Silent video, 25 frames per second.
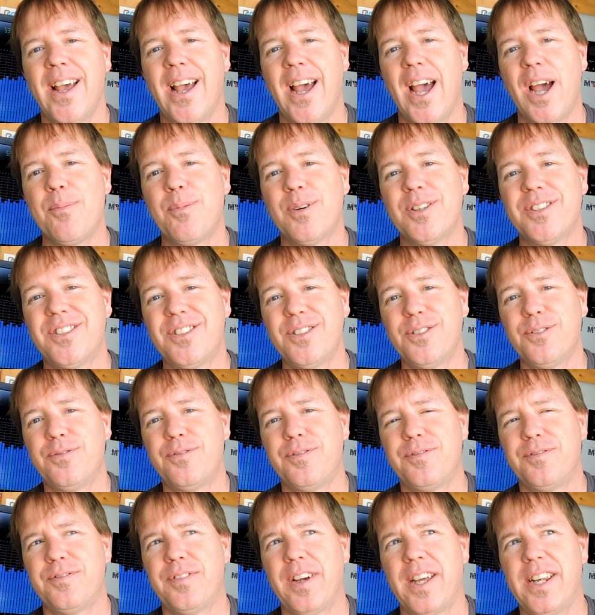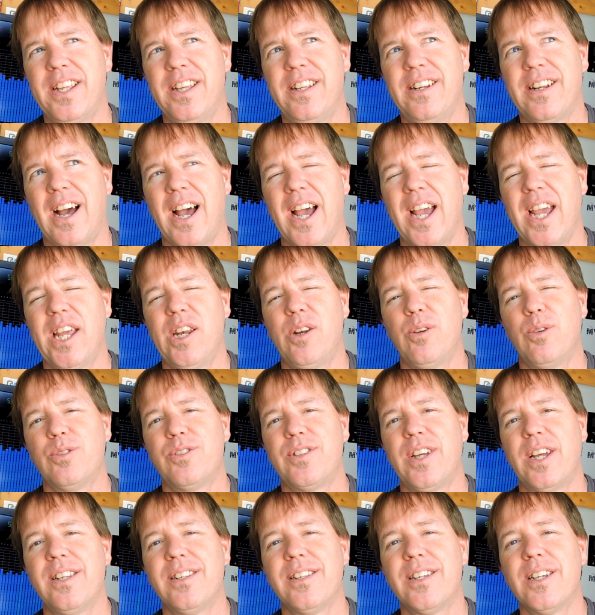and we still fed in eight or
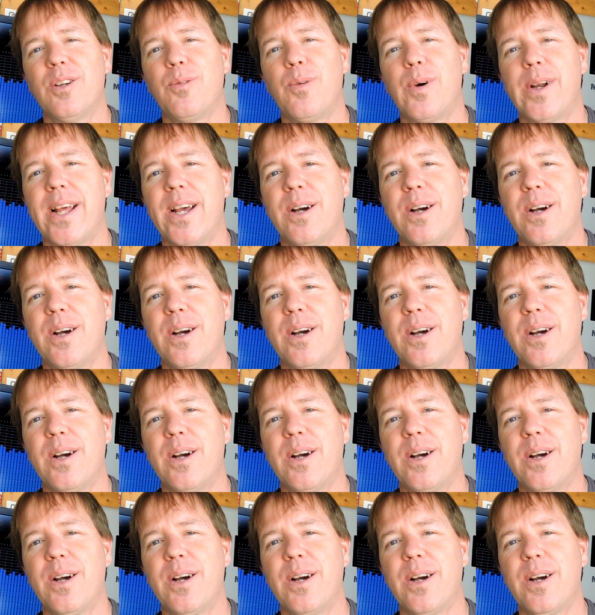ten kilowatt